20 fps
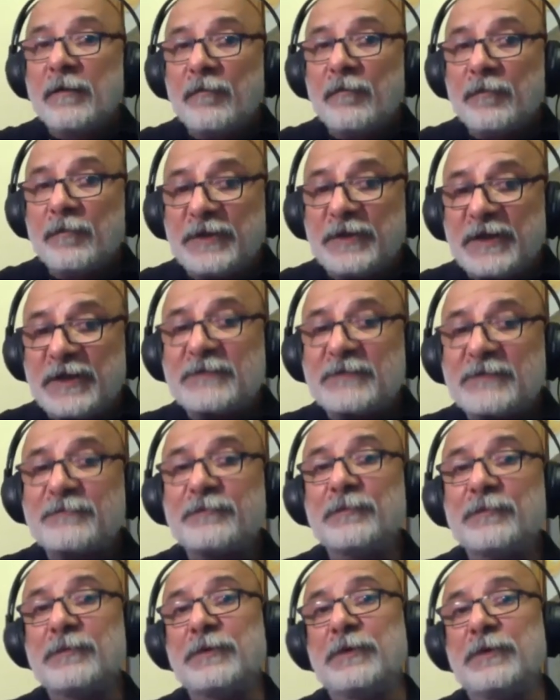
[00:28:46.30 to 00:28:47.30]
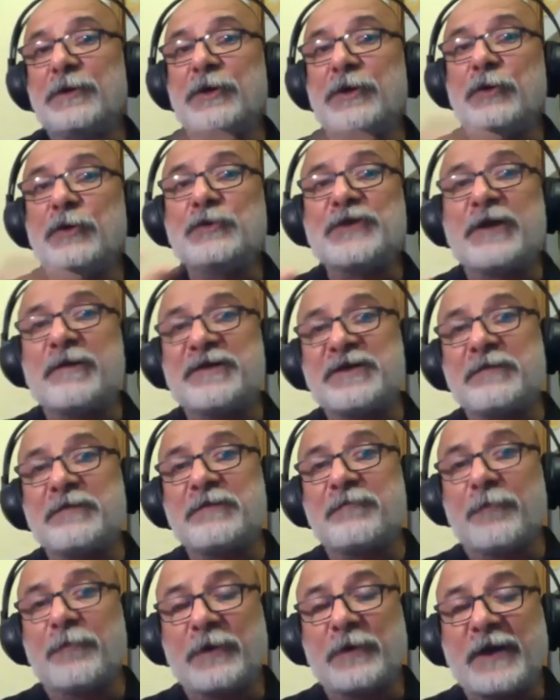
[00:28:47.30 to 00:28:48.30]
These new
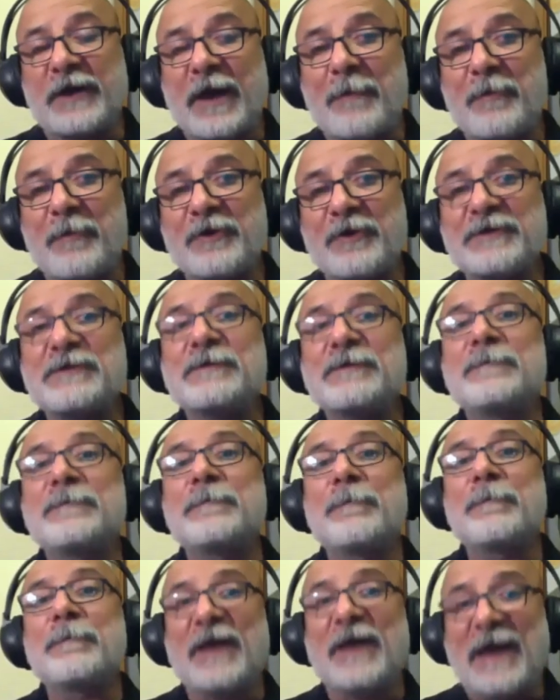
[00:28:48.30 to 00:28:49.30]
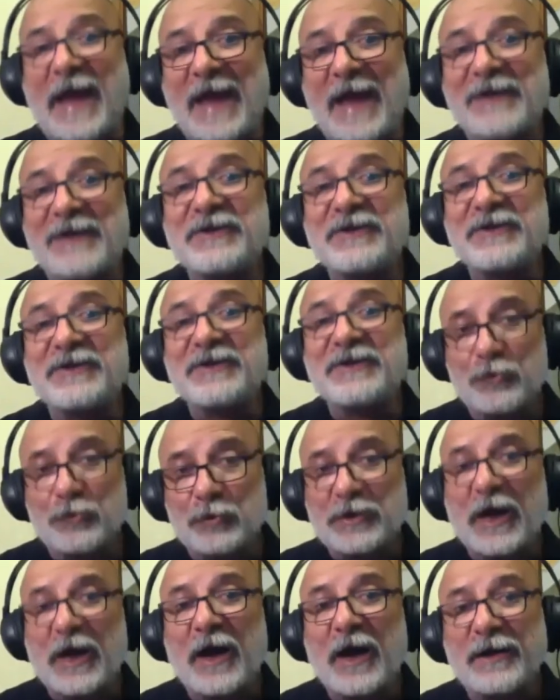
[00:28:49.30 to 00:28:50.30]
generation phone cameras can actually
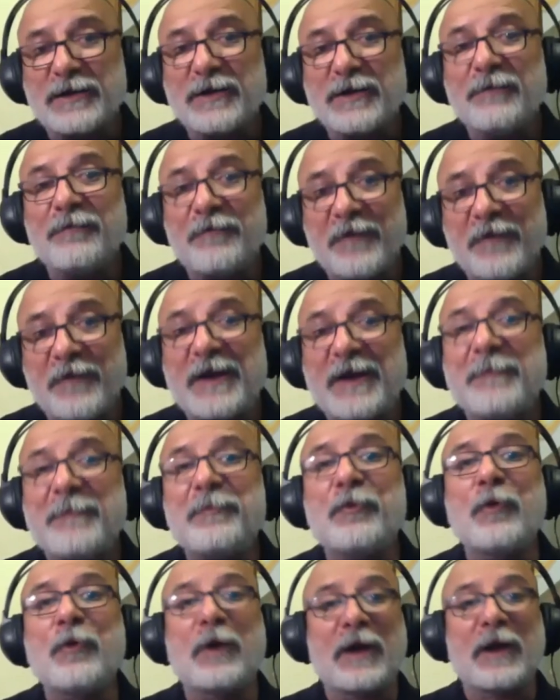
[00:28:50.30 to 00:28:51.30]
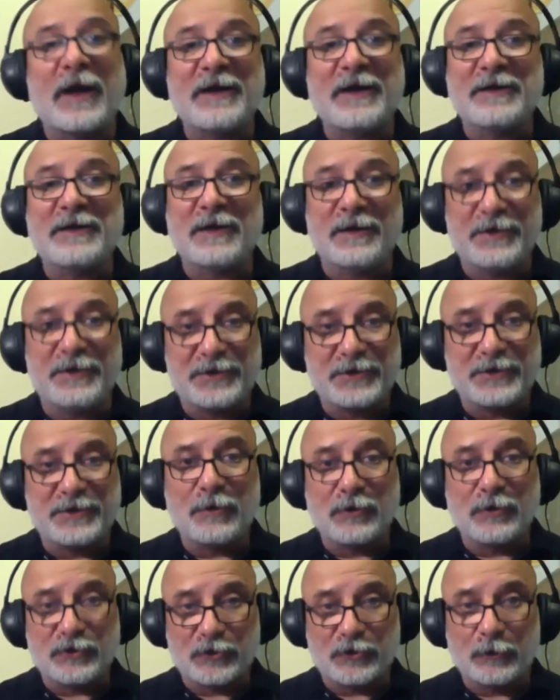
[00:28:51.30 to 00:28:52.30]
shoot under very poor light conditions
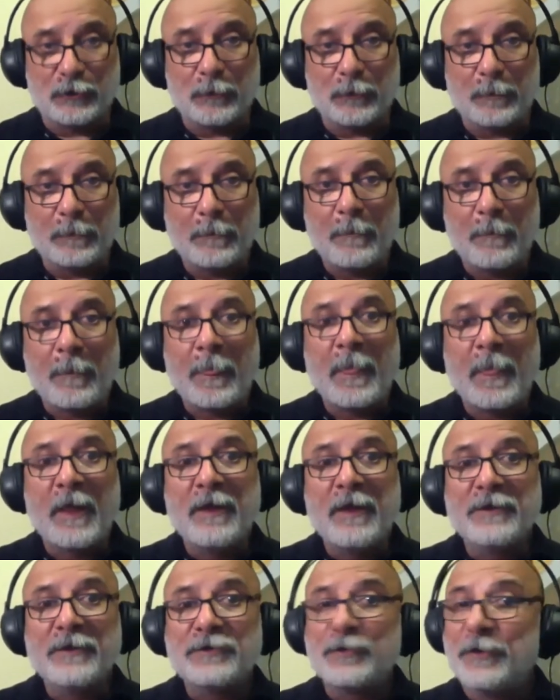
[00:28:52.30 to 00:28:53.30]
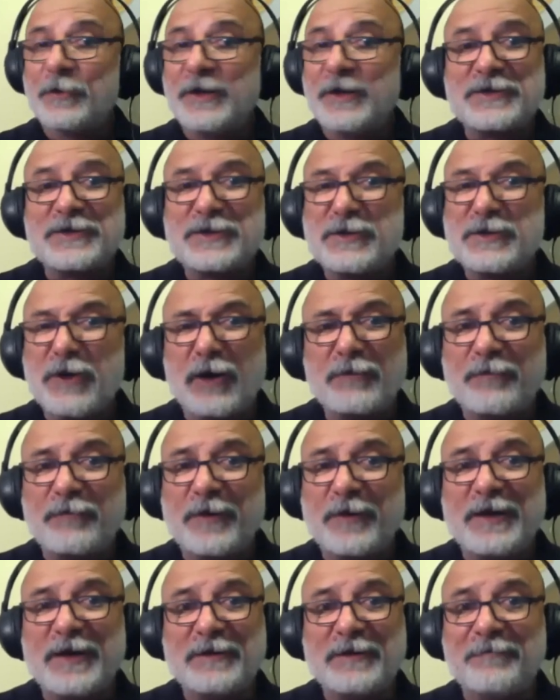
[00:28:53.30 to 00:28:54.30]
also. So it's not
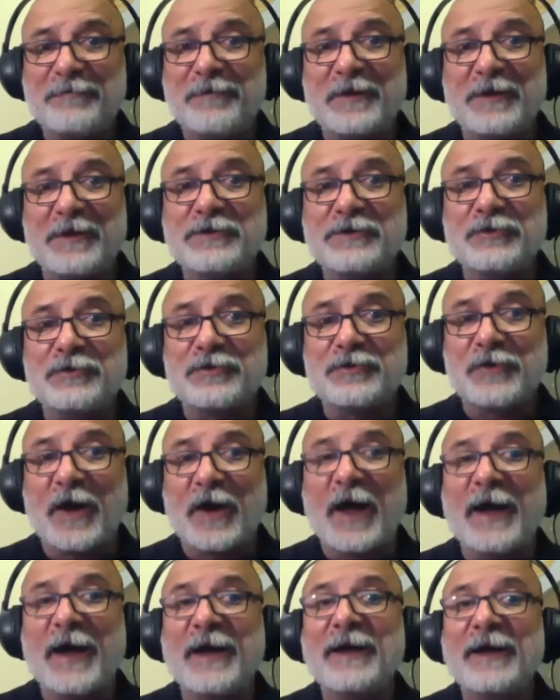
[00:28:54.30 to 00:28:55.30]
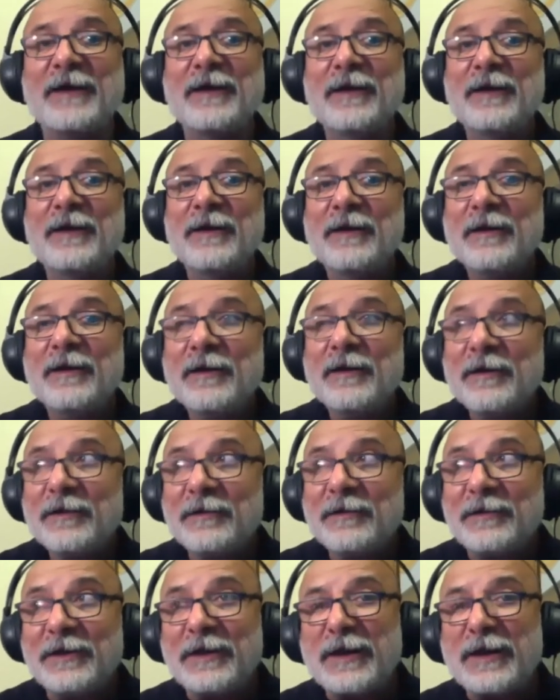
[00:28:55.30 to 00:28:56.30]
very difficult to try
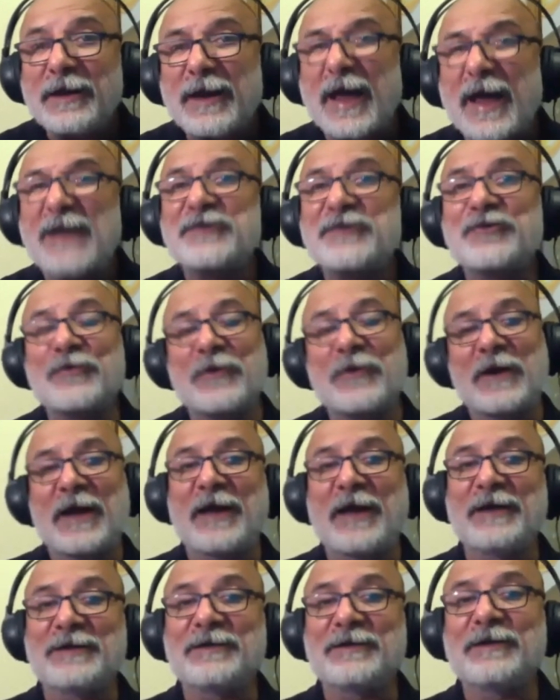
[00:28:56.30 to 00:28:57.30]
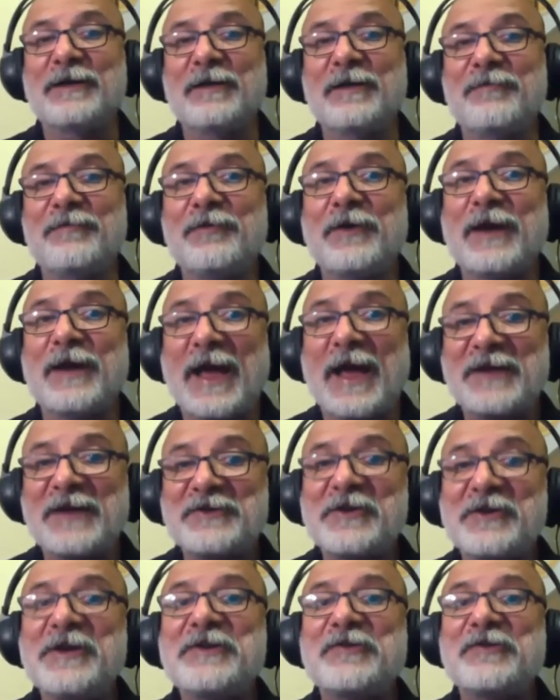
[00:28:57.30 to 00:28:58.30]
the natural light. If you can
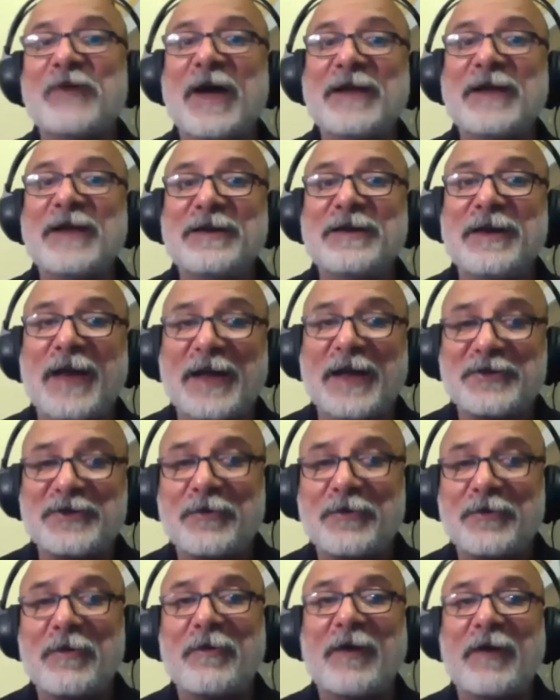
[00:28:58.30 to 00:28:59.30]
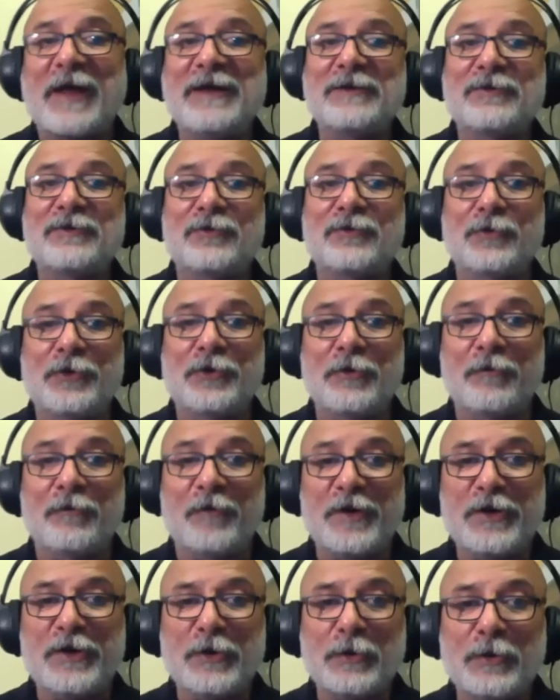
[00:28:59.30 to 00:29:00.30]
actually try the natural light through your
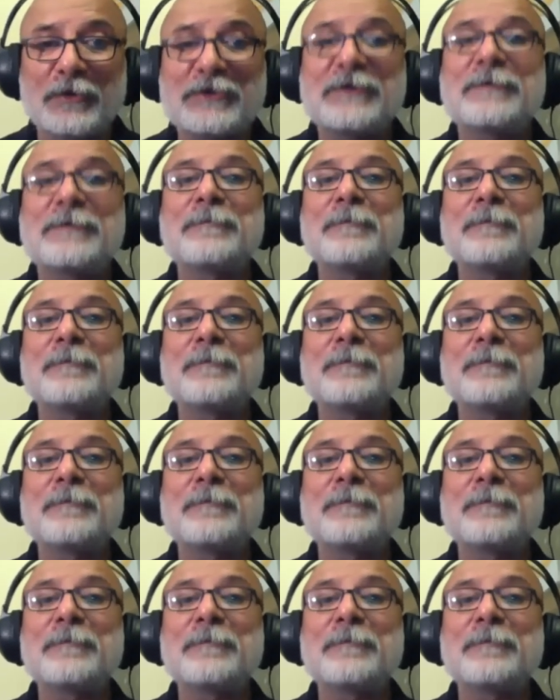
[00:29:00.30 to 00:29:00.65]
windows,